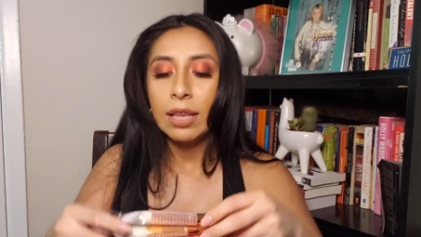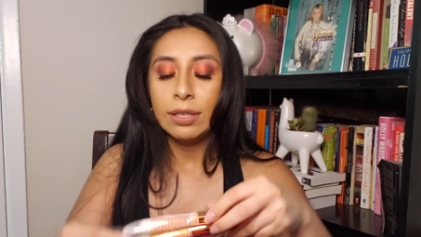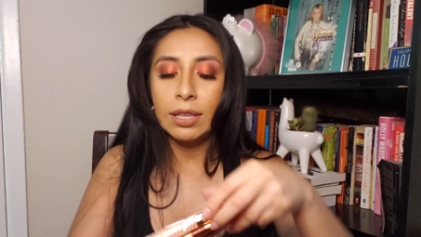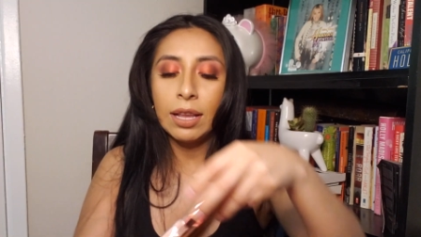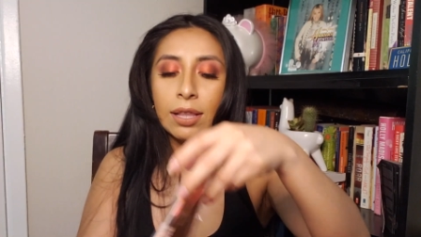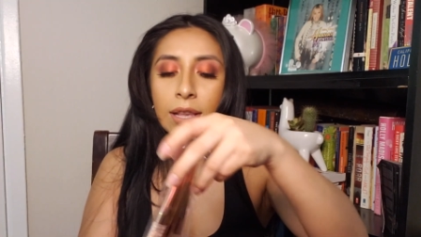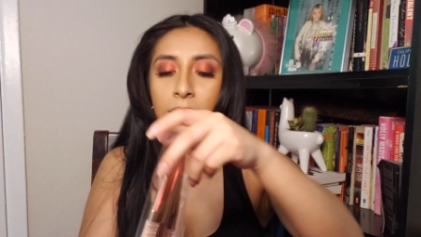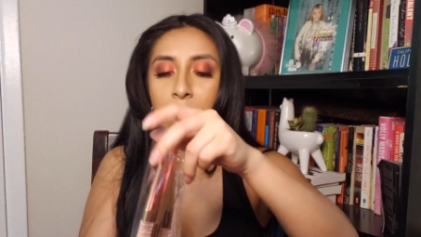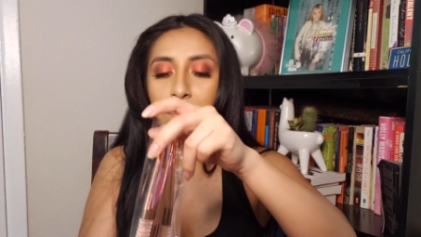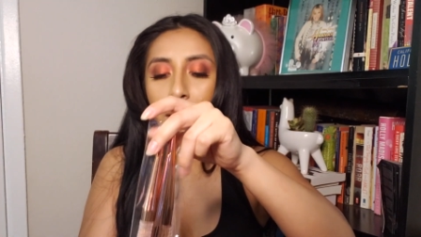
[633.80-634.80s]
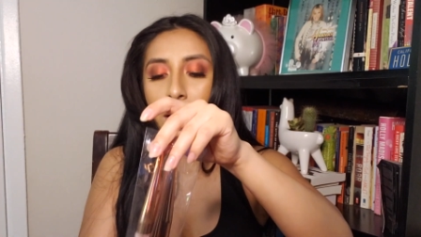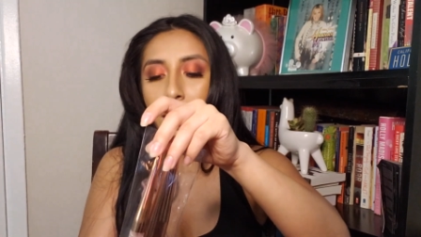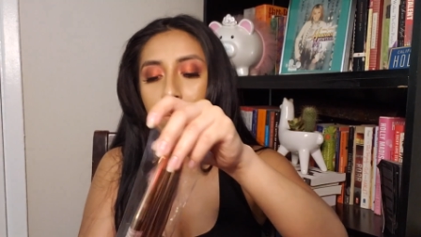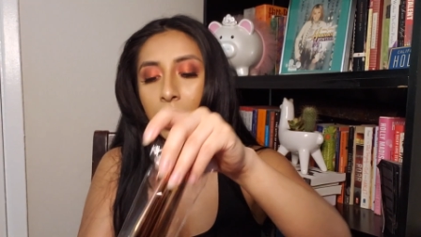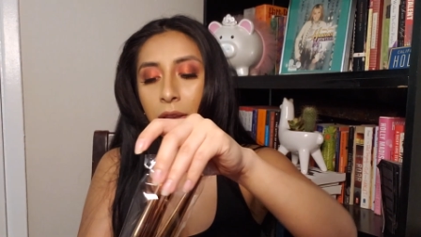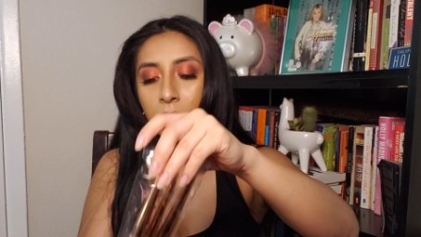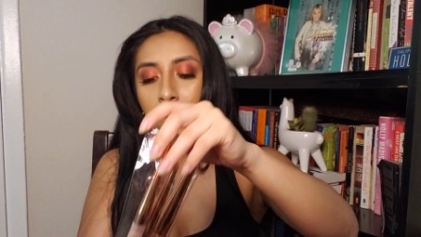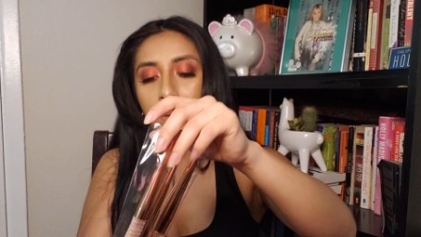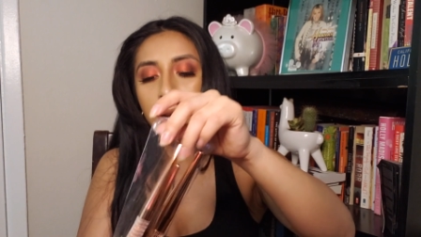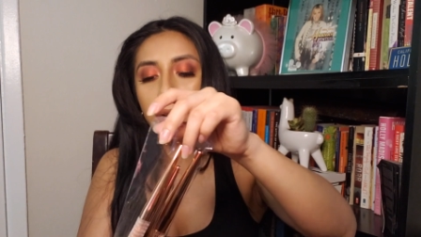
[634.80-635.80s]
See, like, these are bomb. Like, you
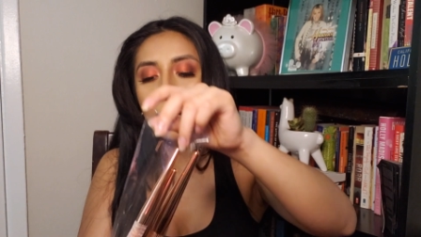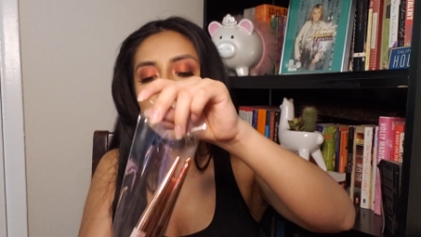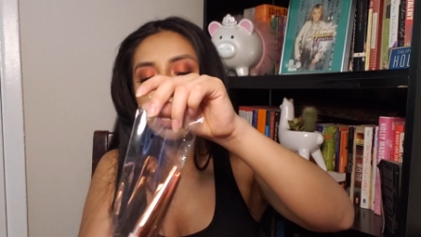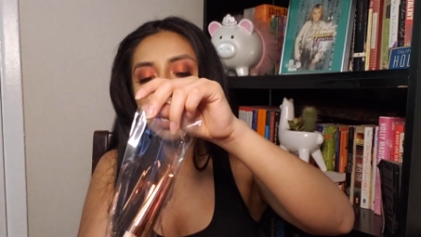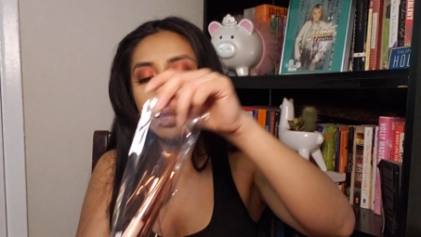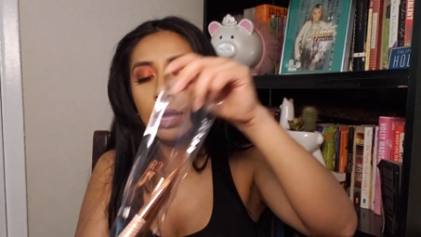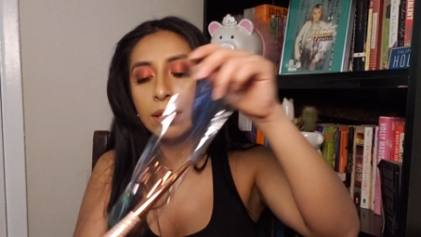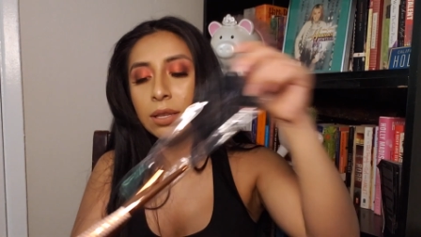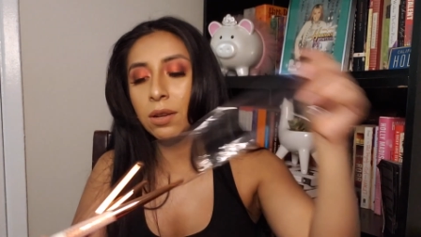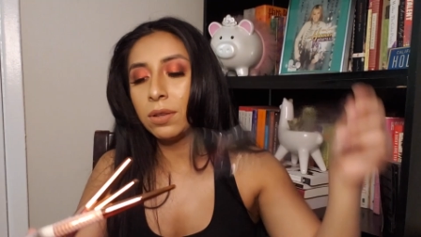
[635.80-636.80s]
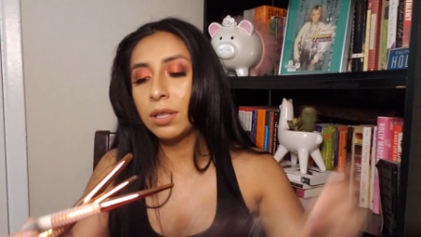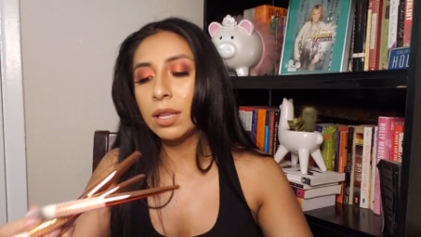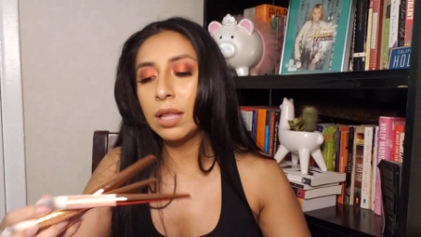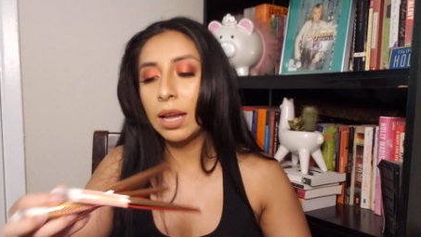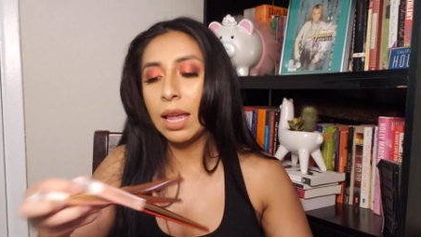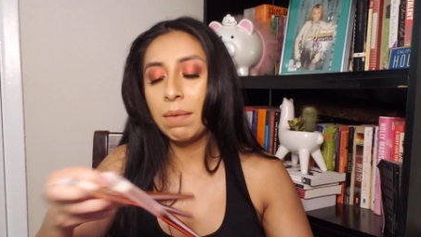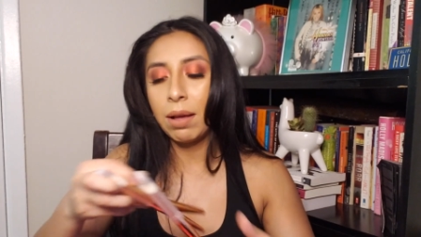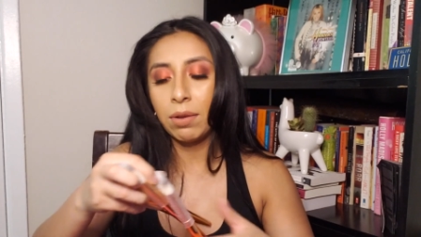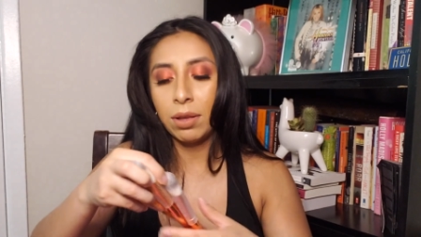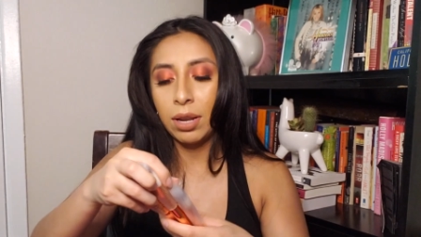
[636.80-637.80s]
know what? Like, that's the only thing that came
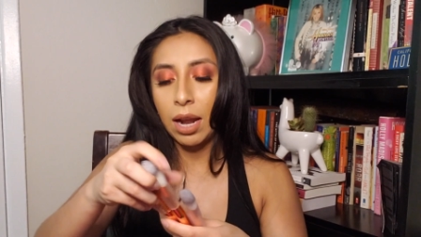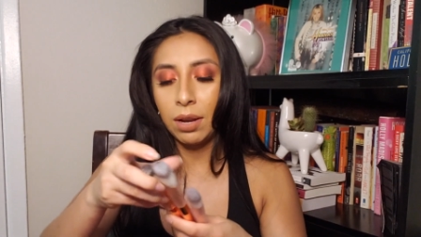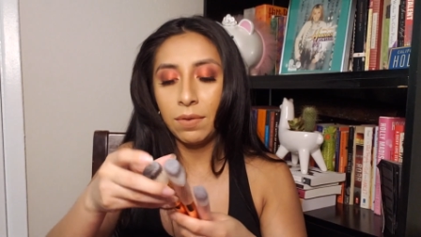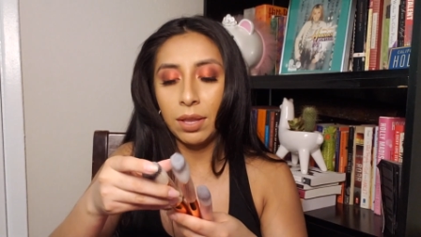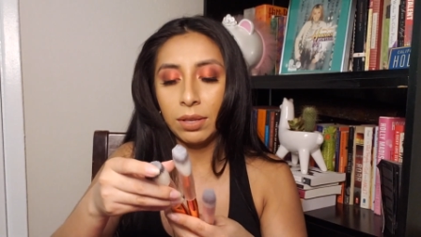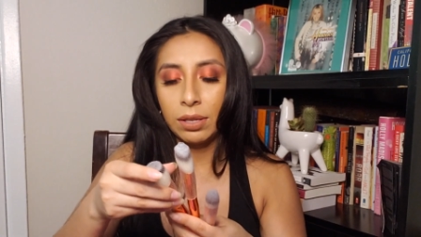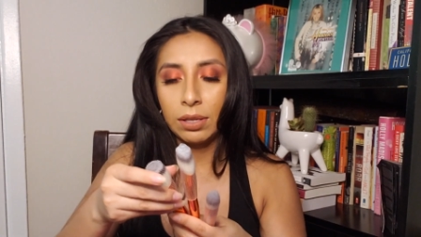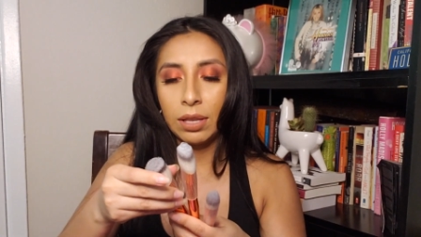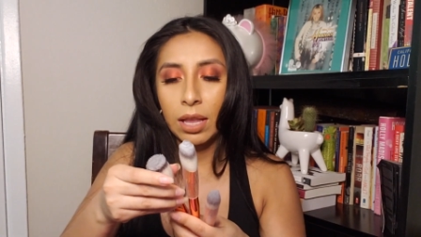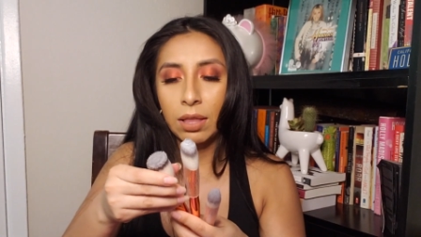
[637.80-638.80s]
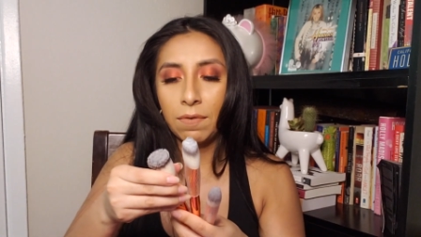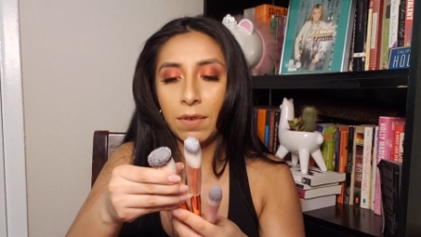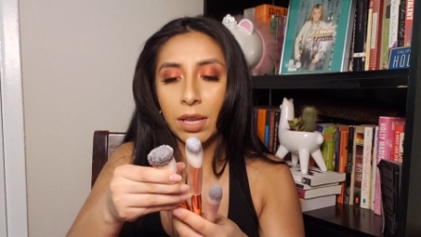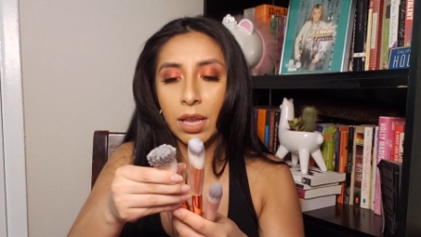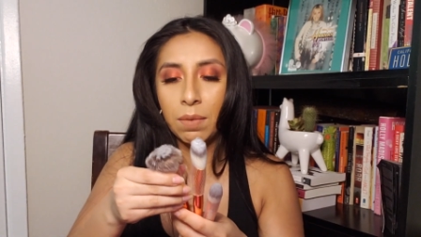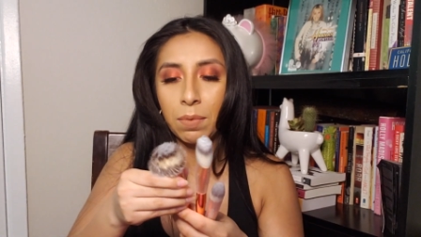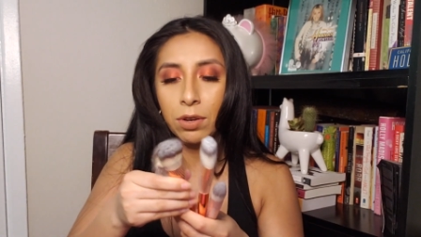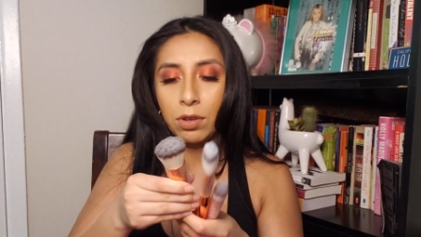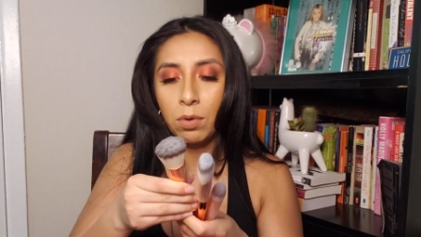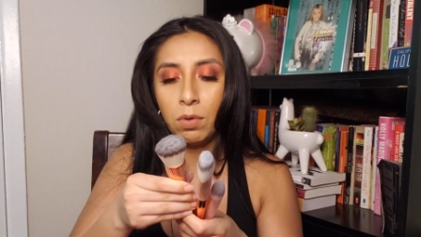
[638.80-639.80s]
out good out of this. It's like the fucking
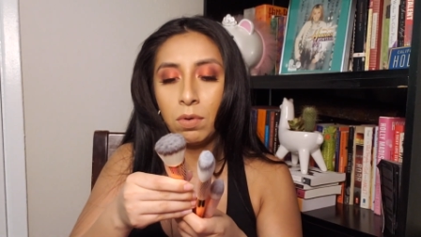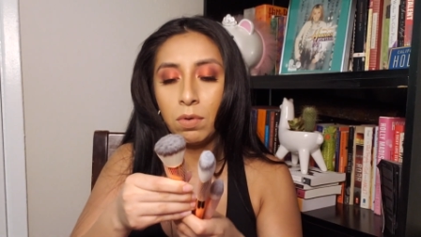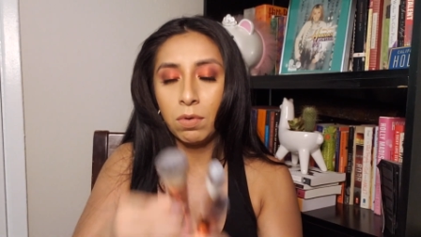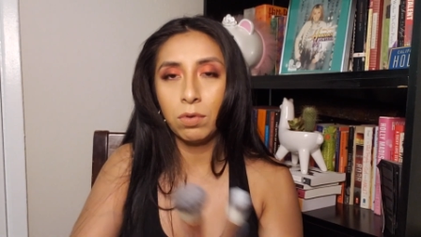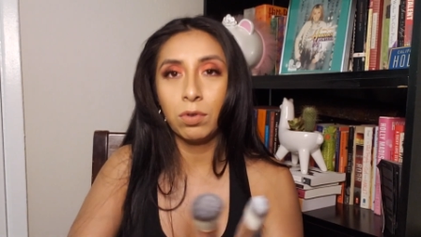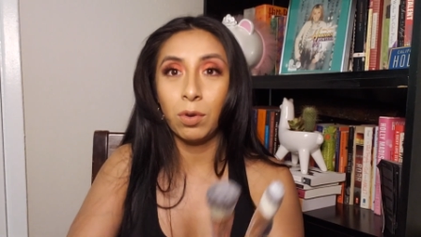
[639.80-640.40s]
brush. Ooh.